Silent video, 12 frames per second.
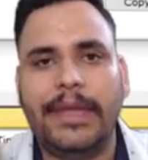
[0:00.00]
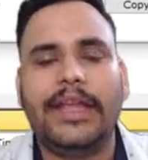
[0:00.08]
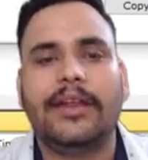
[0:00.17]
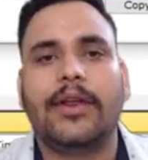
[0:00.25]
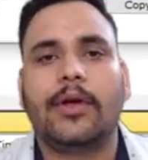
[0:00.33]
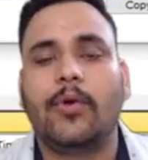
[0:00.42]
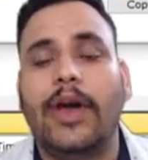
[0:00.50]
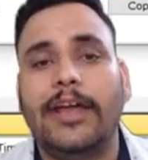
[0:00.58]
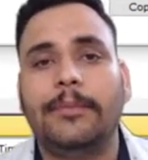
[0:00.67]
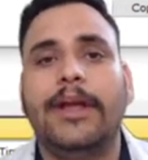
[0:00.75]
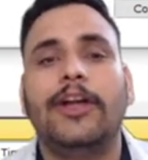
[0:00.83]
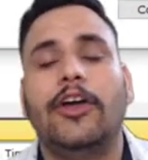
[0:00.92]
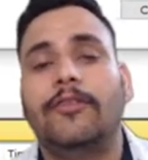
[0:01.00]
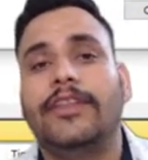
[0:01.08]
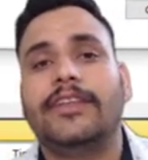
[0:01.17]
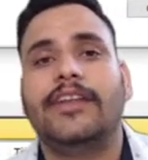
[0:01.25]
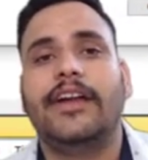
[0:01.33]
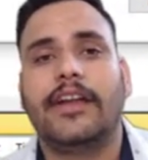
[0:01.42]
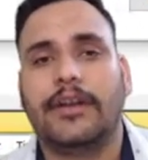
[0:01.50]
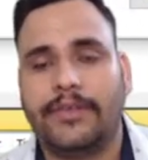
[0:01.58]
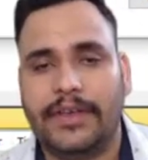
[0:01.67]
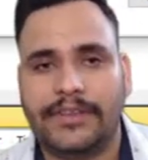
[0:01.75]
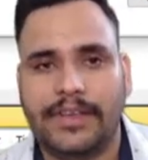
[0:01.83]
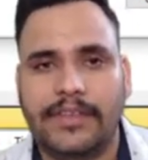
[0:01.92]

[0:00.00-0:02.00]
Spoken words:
main requirement of this interface